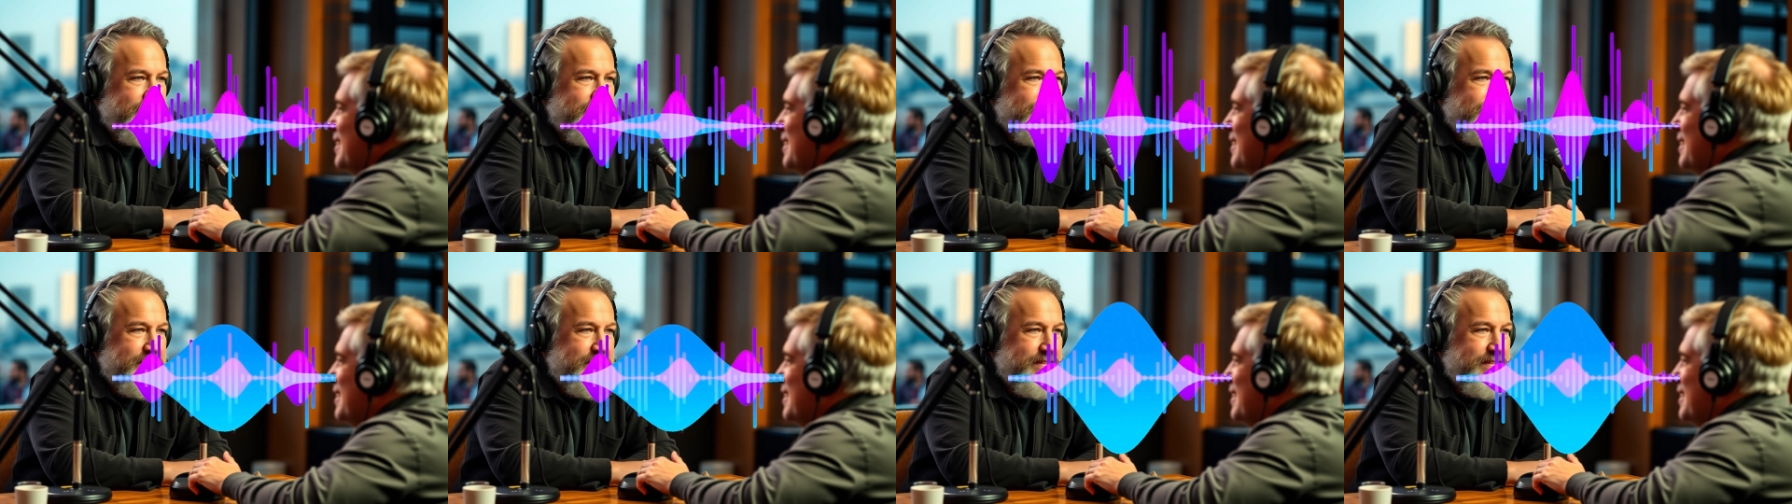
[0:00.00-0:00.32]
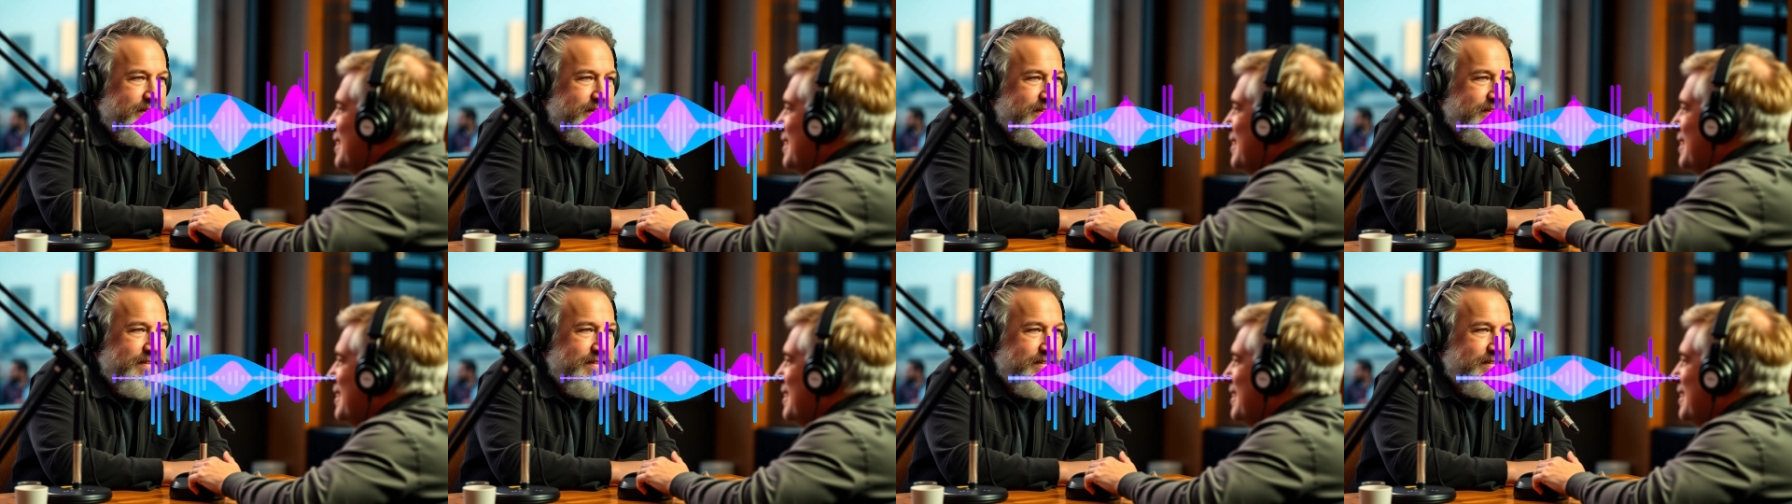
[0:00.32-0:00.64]

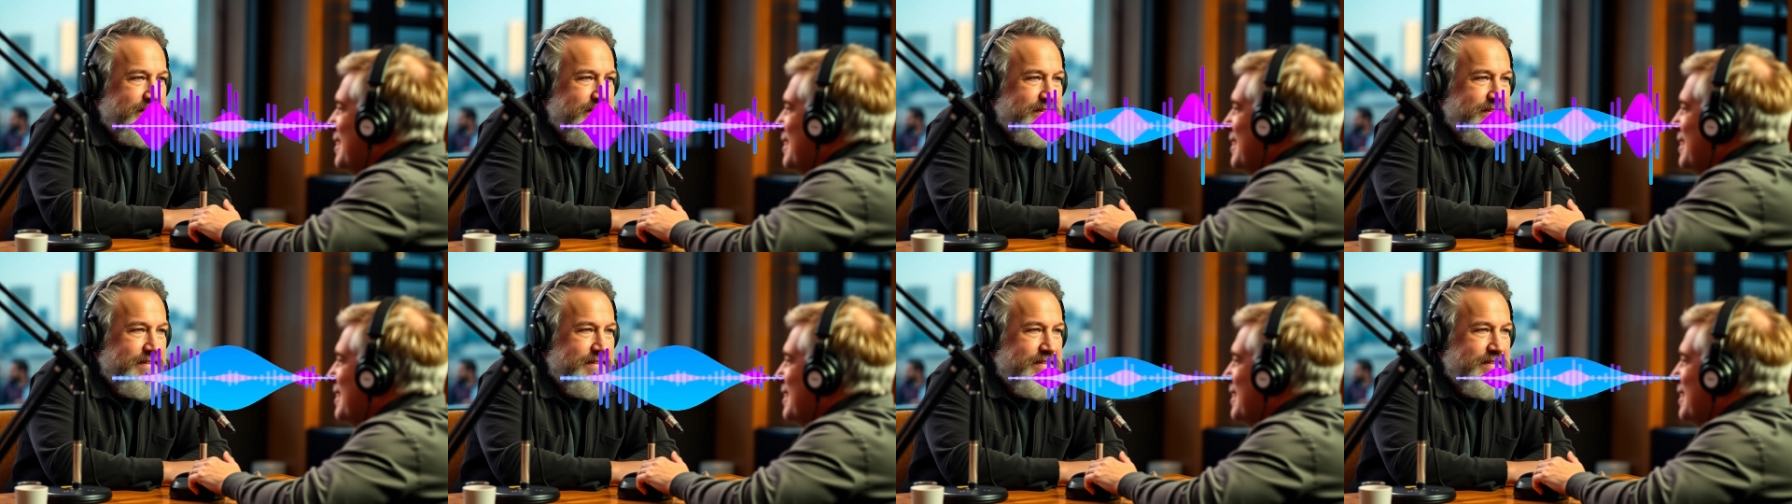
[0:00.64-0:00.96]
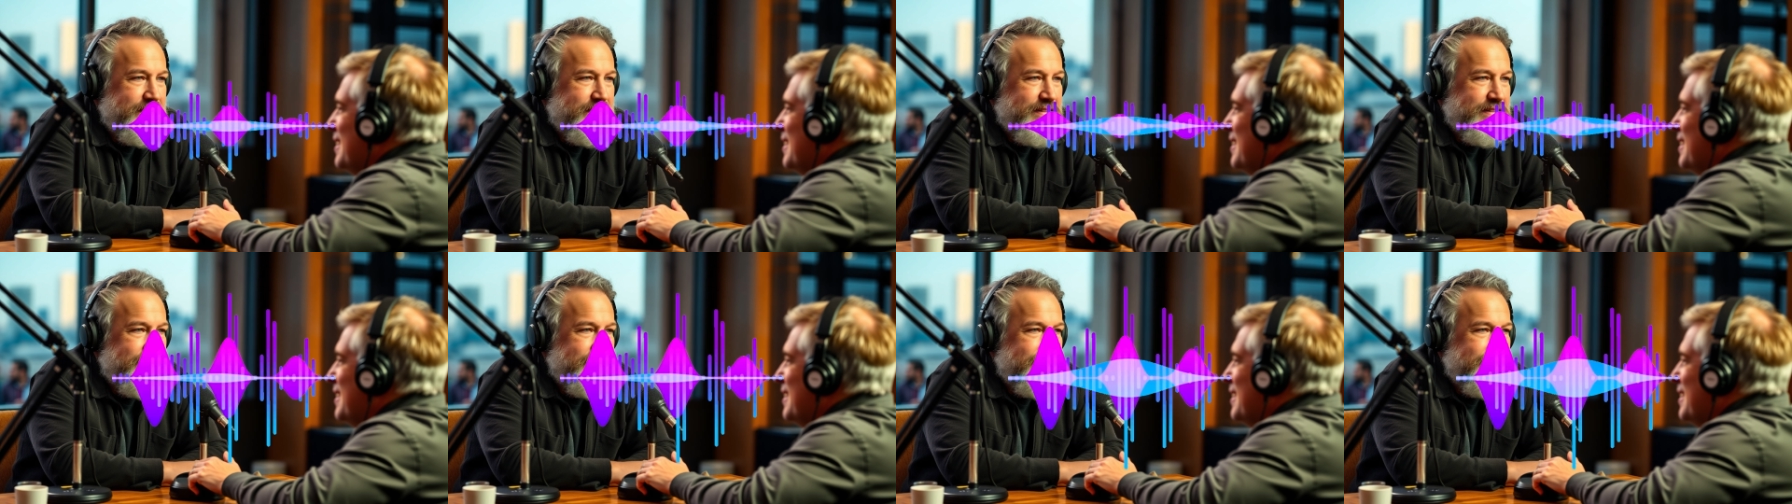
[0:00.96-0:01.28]
a
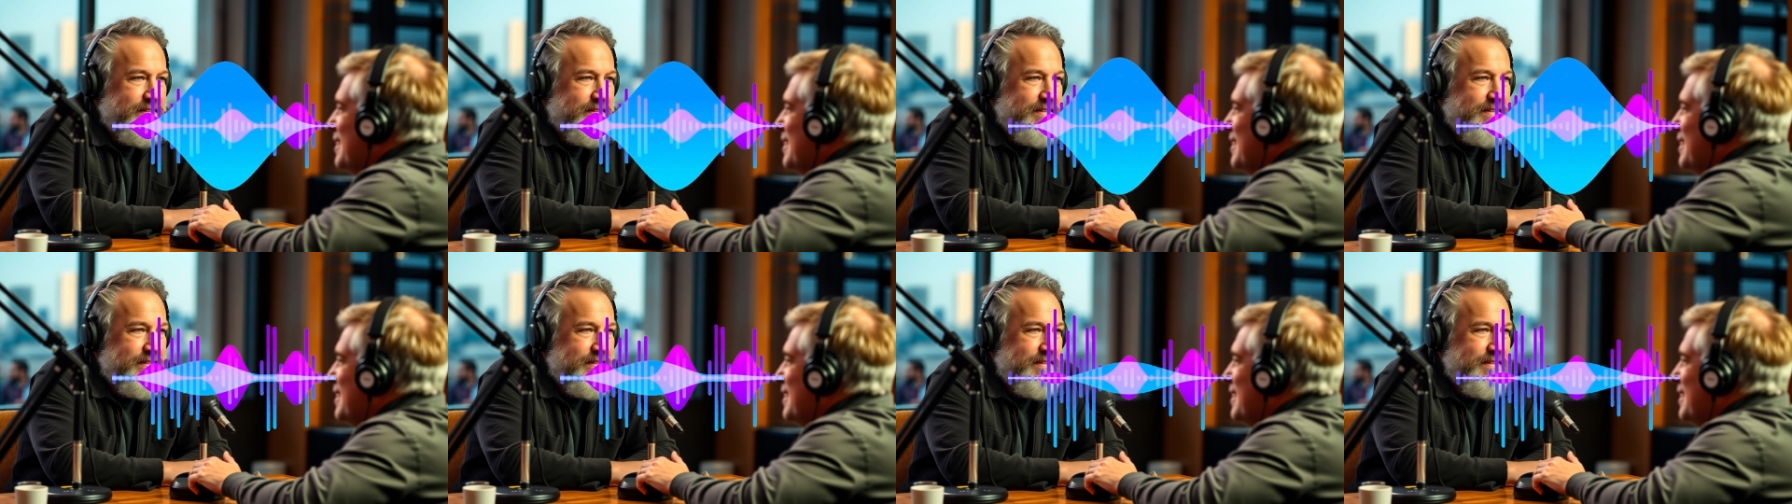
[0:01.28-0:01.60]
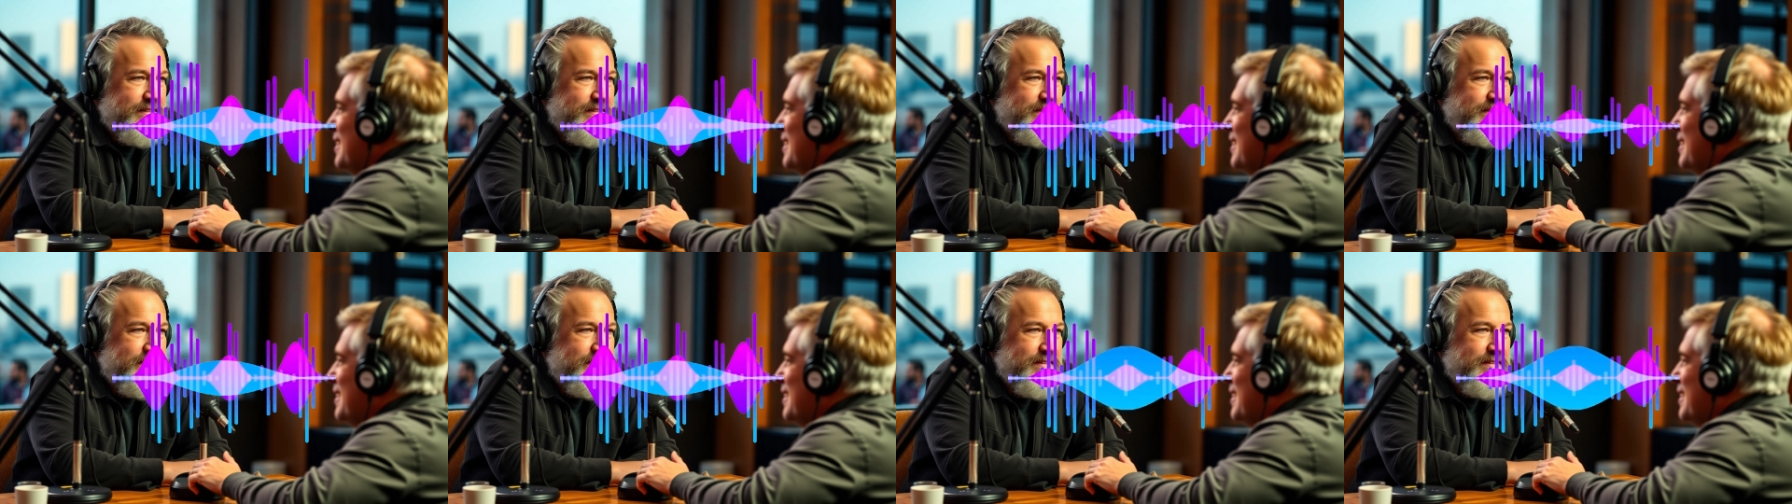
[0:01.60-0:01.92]
masterclass in
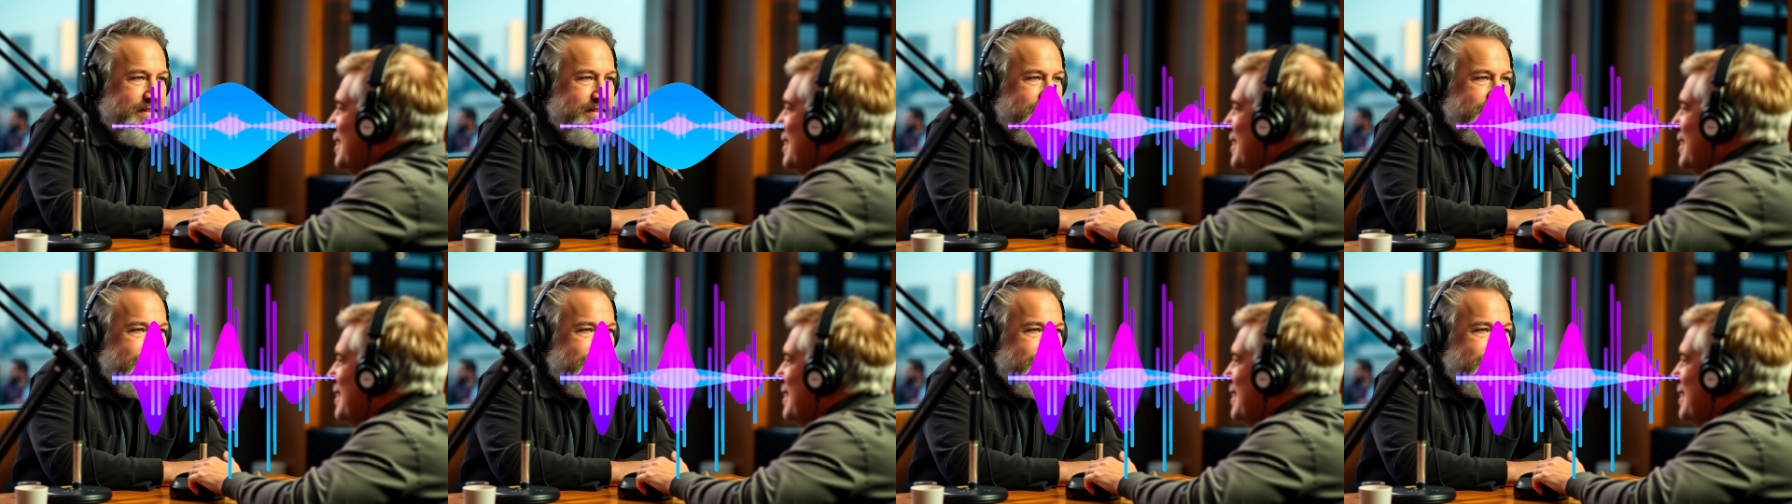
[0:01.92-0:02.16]
that,